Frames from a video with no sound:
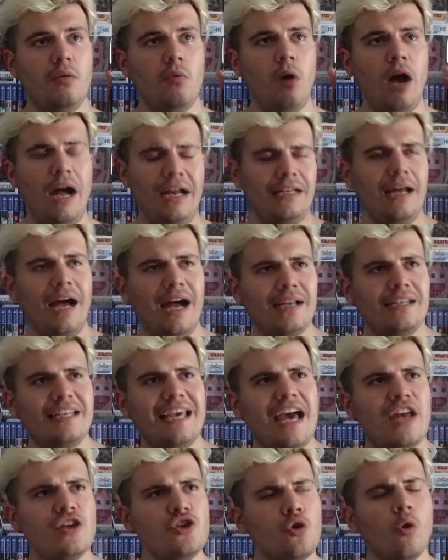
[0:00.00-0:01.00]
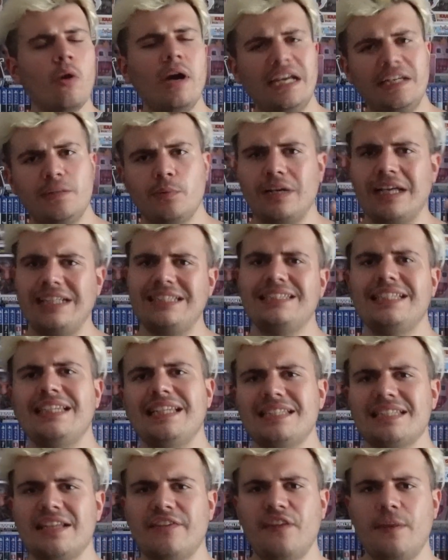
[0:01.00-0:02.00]
I'd get annoyed when I'd see the
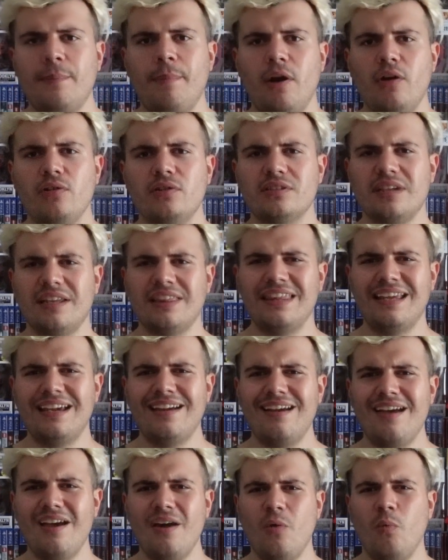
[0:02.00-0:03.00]
stuff they post, because I think,